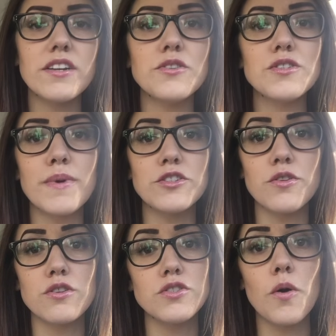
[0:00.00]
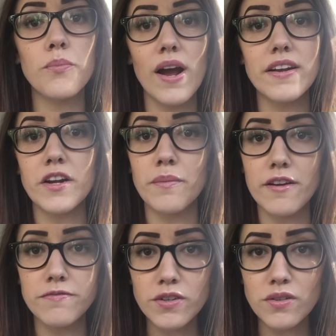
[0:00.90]
Can you just make there's no bread near
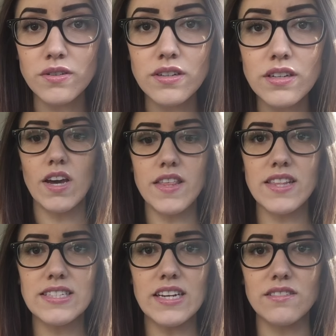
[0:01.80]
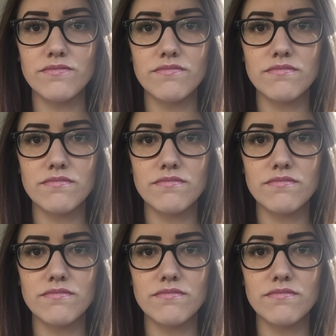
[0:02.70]
my food? And then that's it.